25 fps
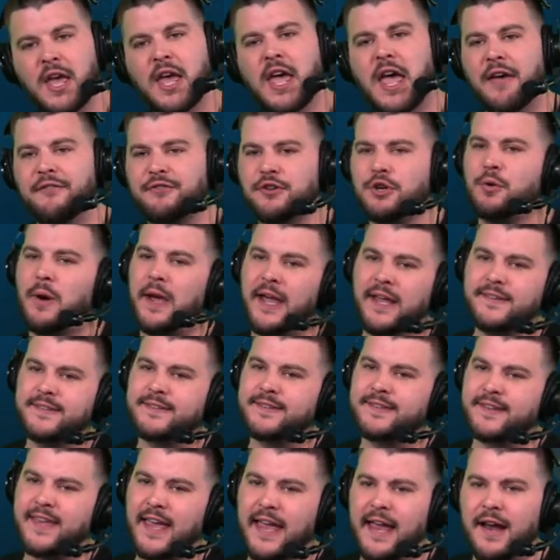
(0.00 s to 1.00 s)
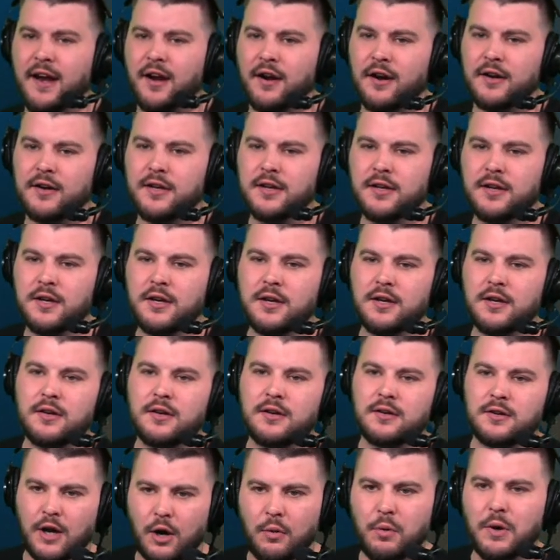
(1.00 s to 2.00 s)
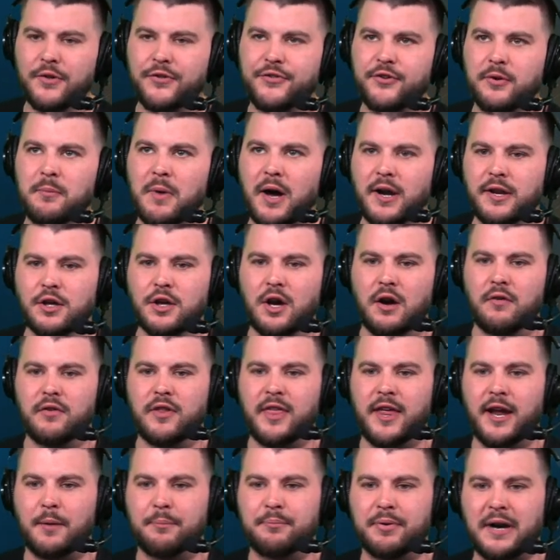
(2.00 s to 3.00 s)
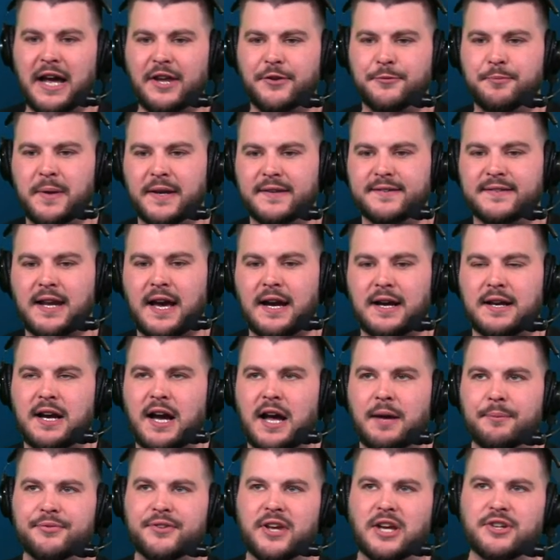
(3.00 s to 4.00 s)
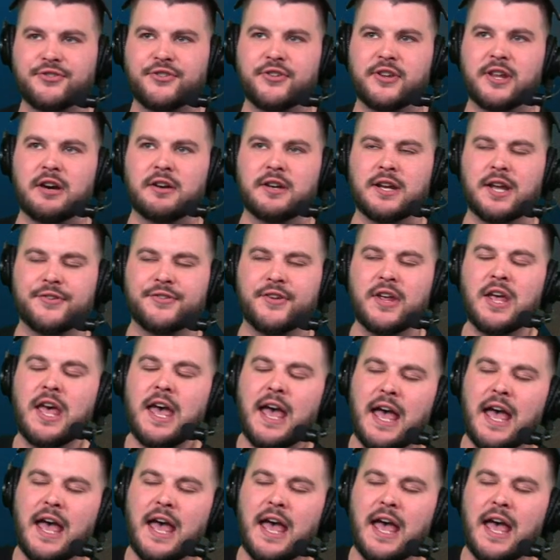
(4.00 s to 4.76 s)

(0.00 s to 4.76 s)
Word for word: If you ain't scared, go win some money over there. prize picks dot com slash C L N S.